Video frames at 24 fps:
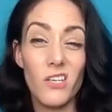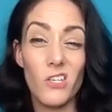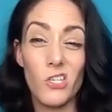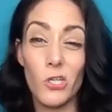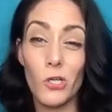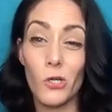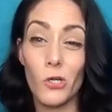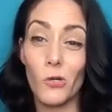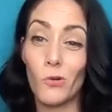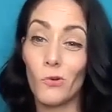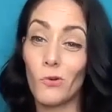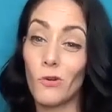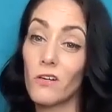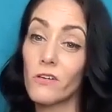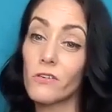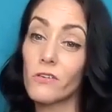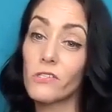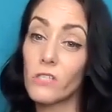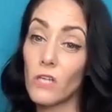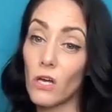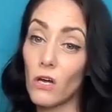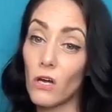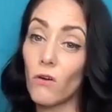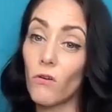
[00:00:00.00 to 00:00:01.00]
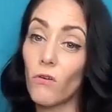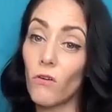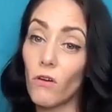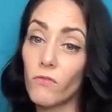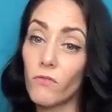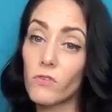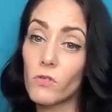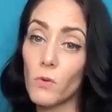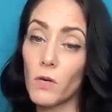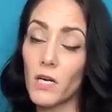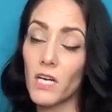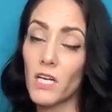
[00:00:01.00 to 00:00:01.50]
June or so
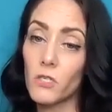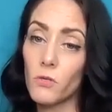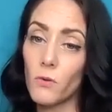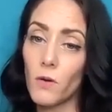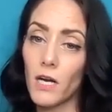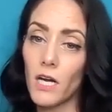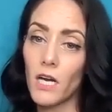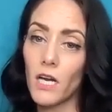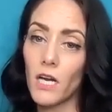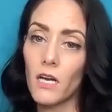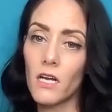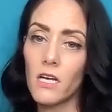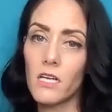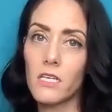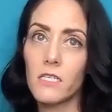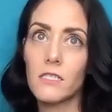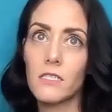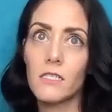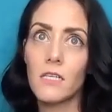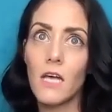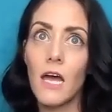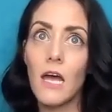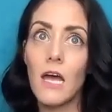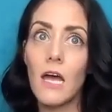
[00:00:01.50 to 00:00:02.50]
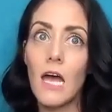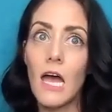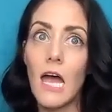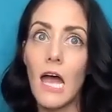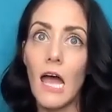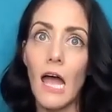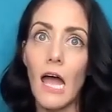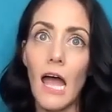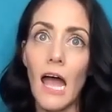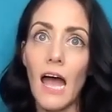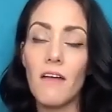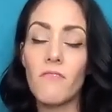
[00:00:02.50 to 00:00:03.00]
of twenty twenty, because
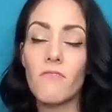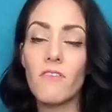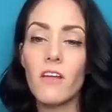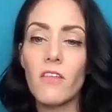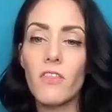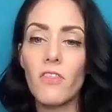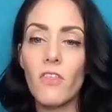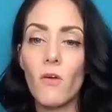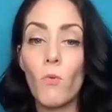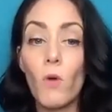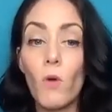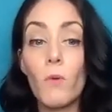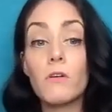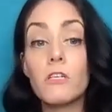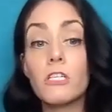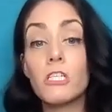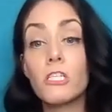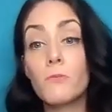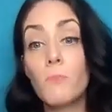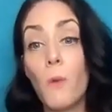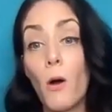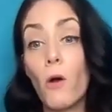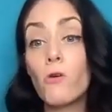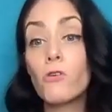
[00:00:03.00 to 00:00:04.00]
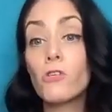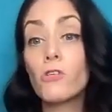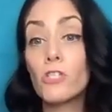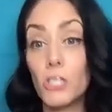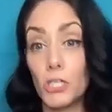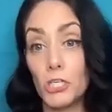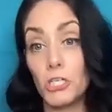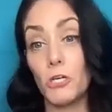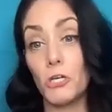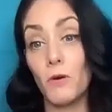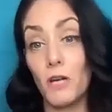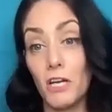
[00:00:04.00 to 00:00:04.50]
everything we were supposed
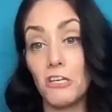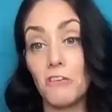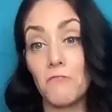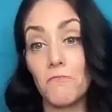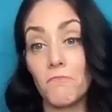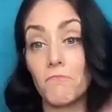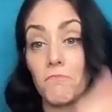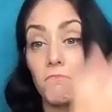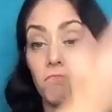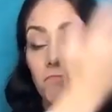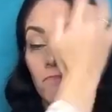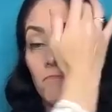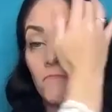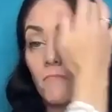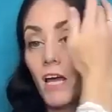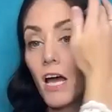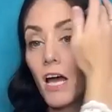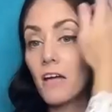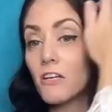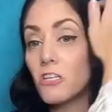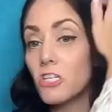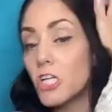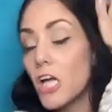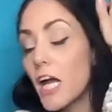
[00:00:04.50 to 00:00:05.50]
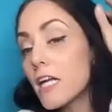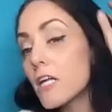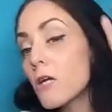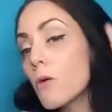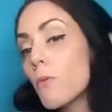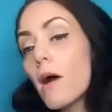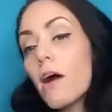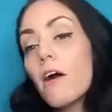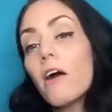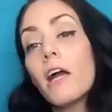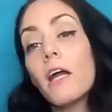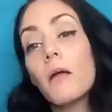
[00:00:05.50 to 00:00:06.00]
to do it in Uh,
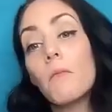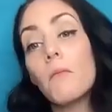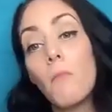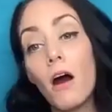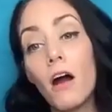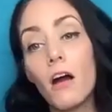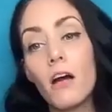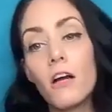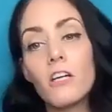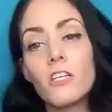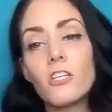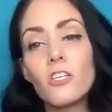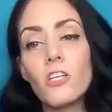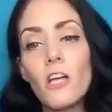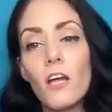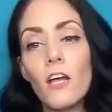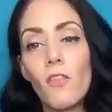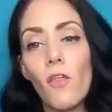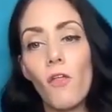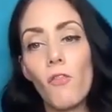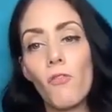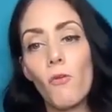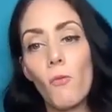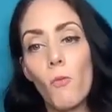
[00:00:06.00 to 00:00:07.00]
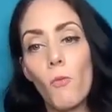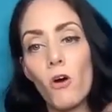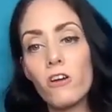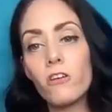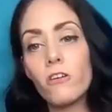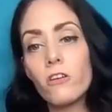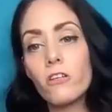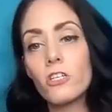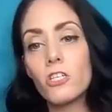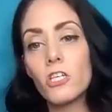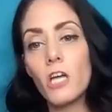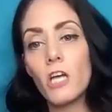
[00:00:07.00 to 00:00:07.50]
January and March, and then the
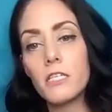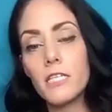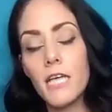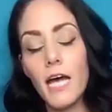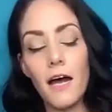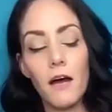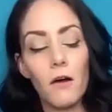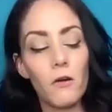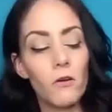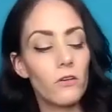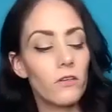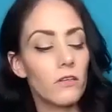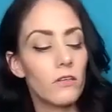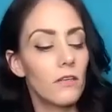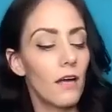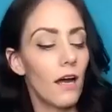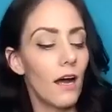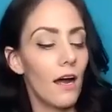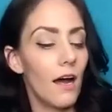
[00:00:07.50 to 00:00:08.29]
world shut down.